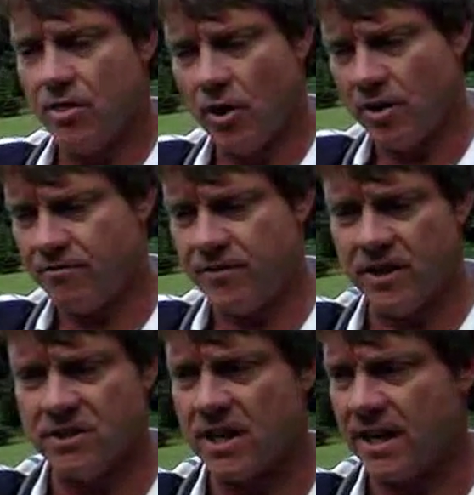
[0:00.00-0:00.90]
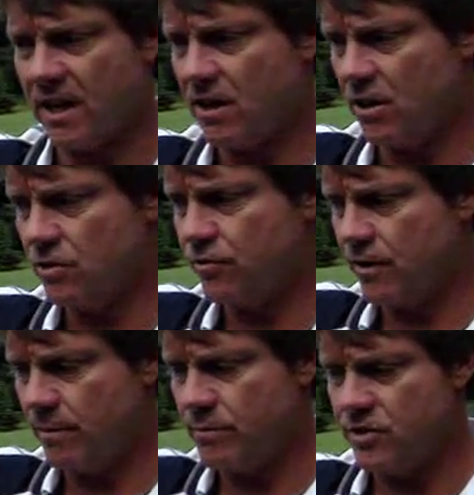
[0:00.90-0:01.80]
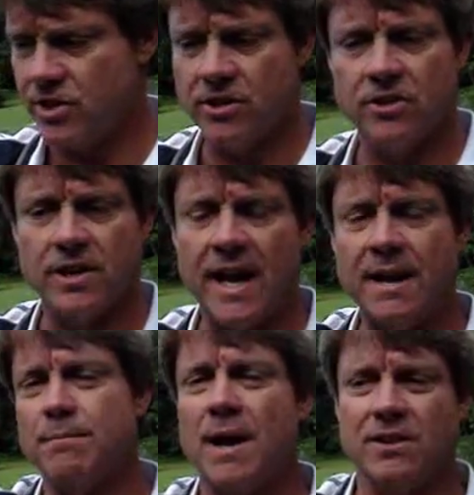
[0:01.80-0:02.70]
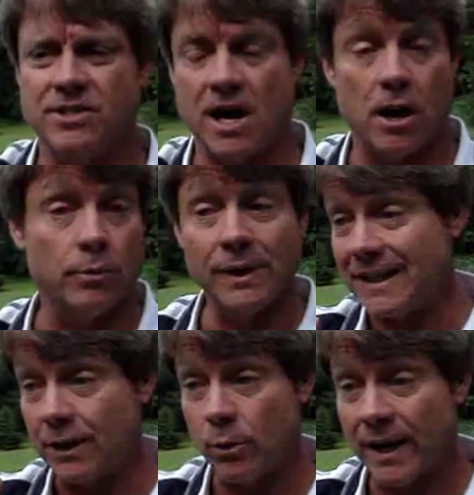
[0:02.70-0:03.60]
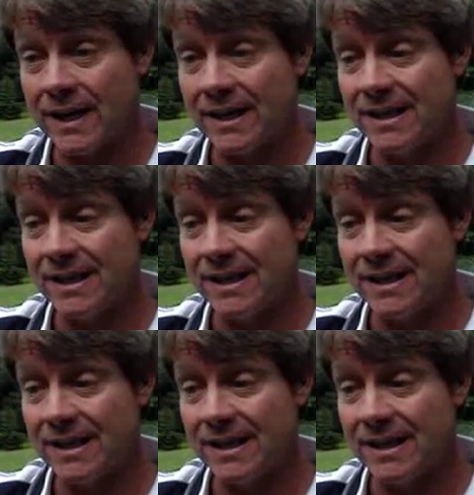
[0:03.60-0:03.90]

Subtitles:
Though it feels like it goes from 0 to 8 miles an hour really quick,